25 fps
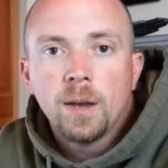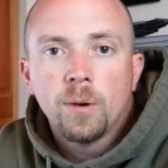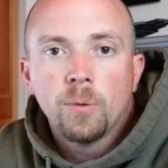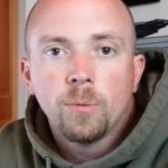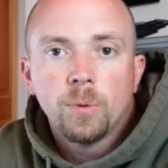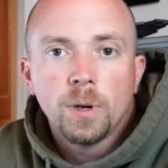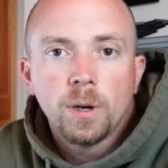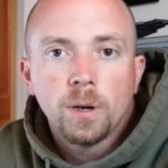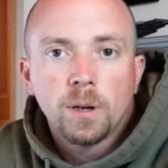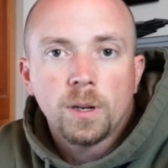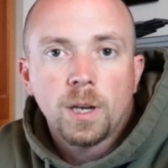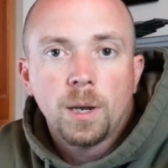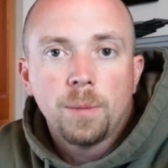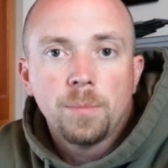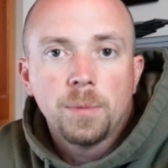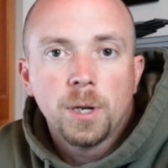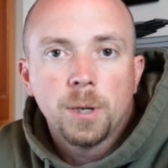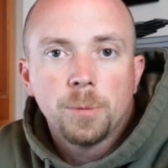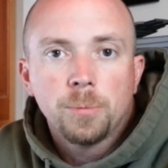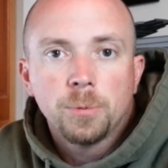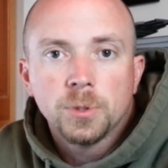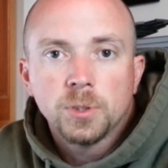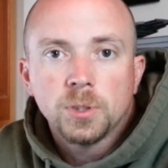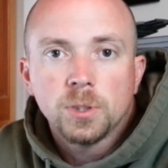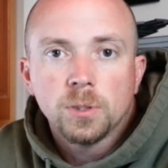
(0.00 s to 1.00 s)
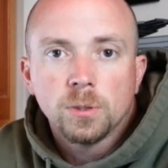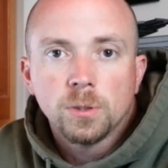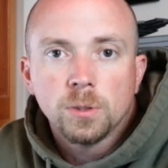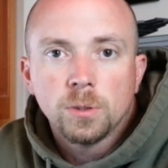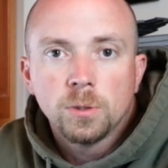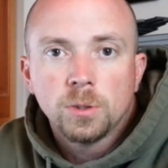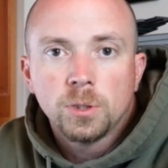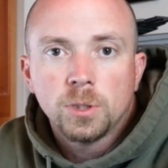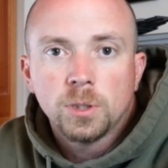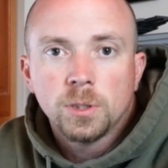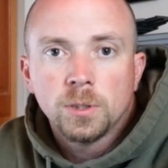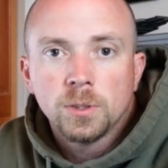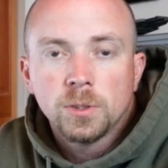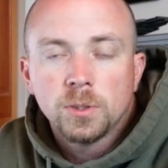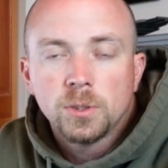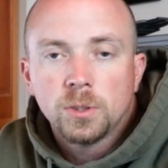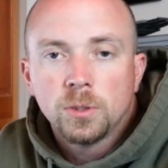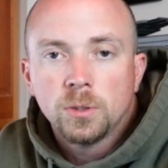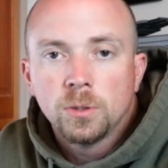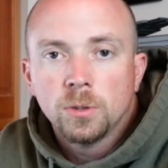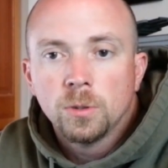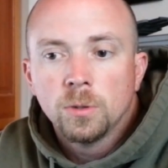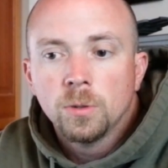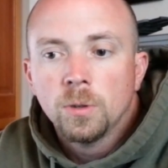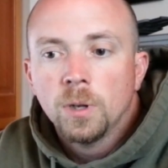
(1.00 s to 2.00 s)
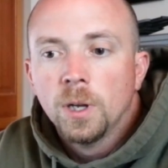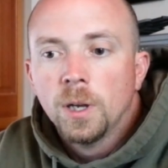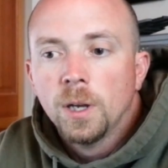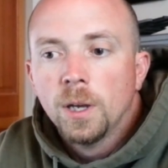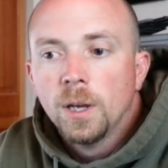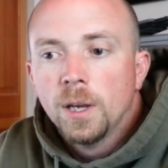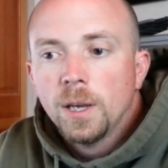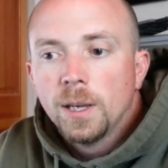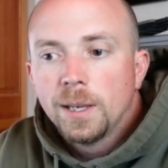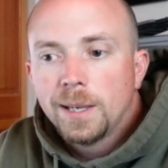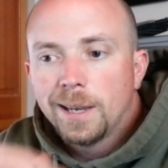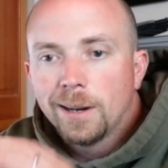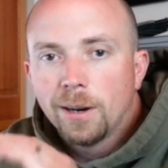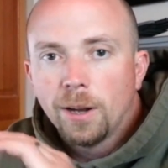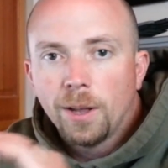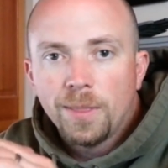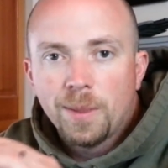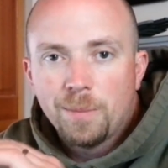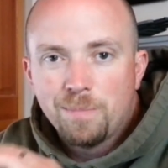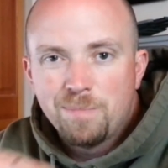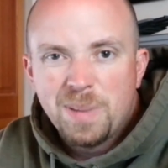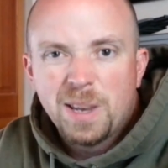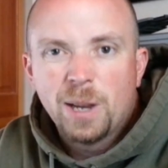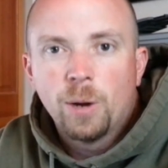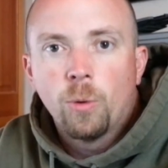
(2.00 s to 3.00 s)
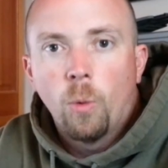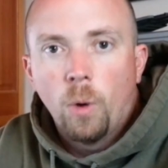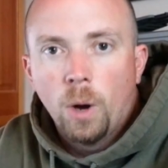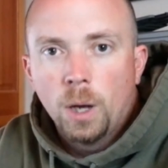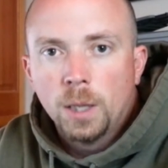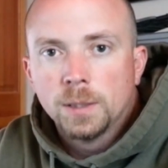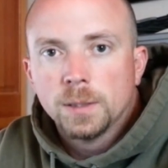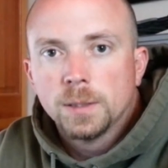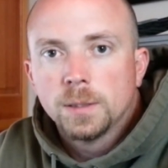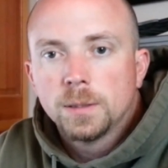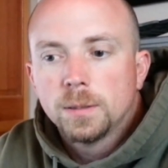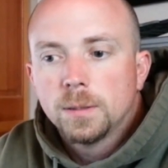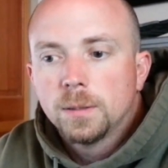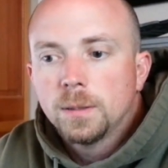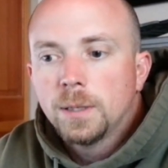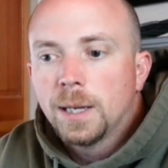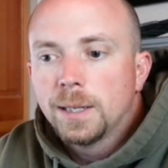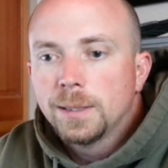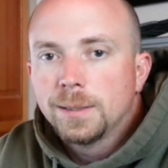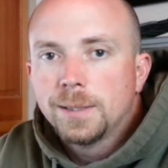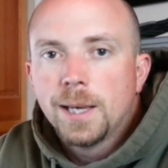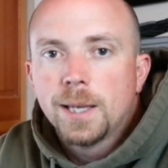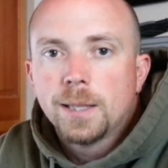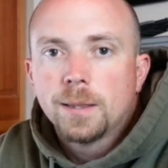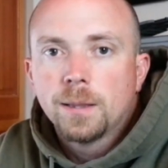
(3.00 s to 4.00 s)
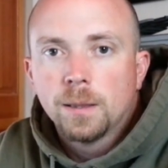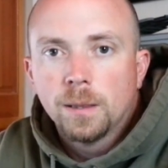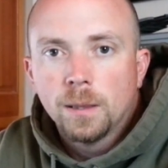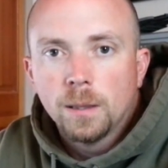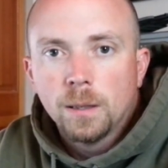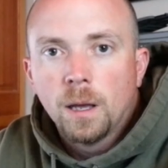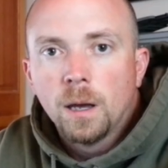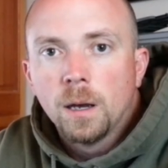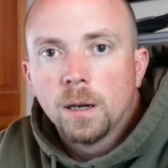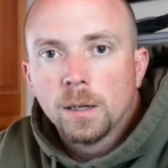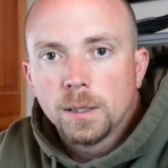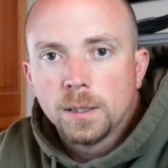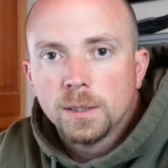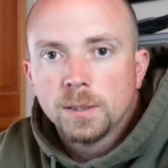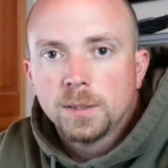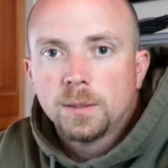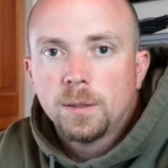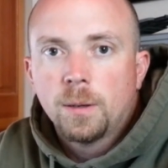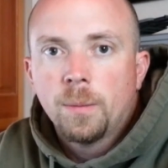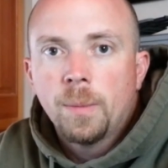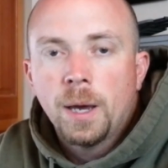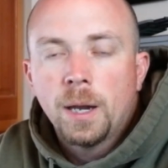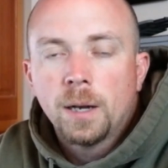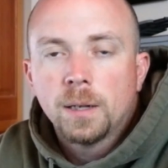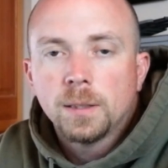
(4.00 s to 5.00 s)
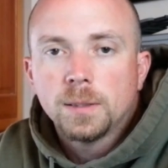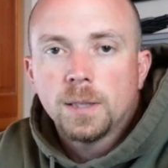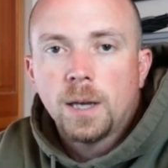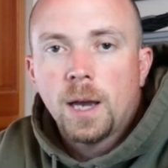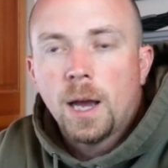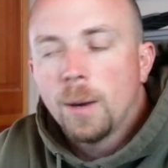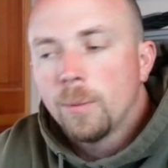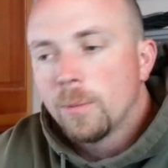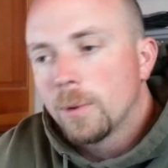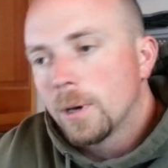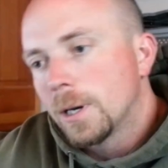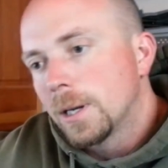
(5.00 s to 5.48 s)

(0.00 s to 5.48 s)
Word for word: And we are coming up with solutions to get all the big ones that take the longest amount of time.